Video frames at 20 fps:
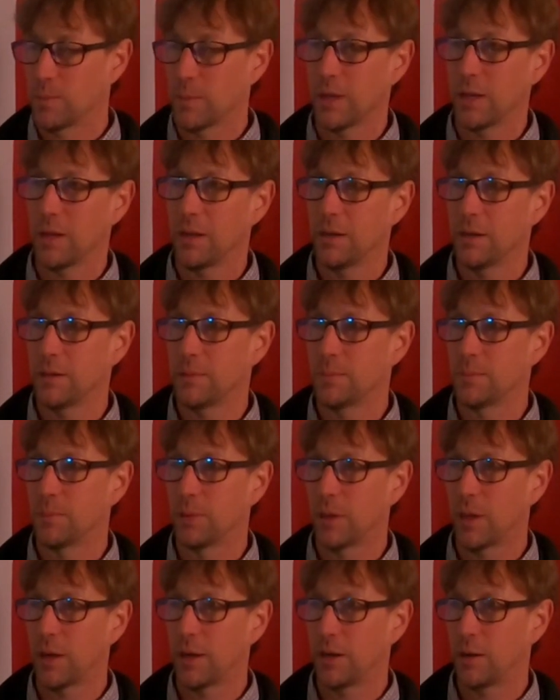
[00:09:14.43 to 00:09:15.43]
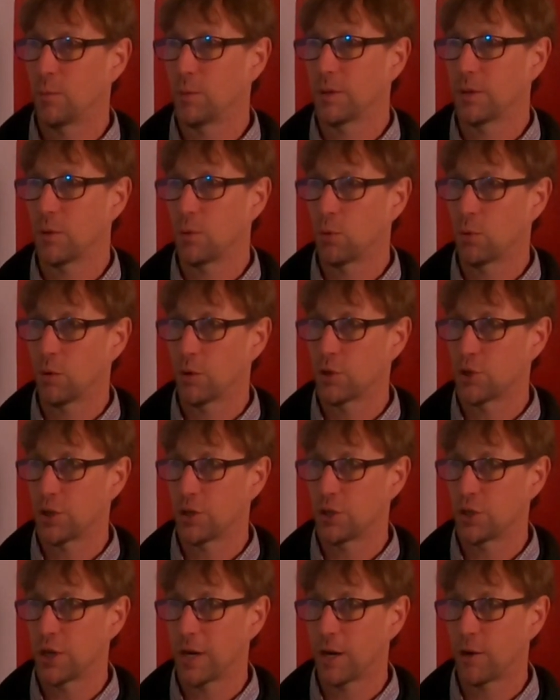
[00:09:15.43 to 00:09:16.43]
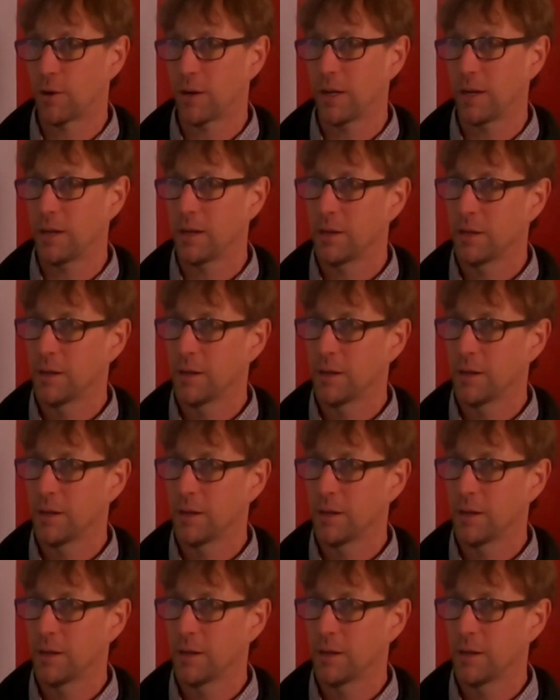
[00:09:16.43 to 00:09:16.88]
mead blended with orange and cherry.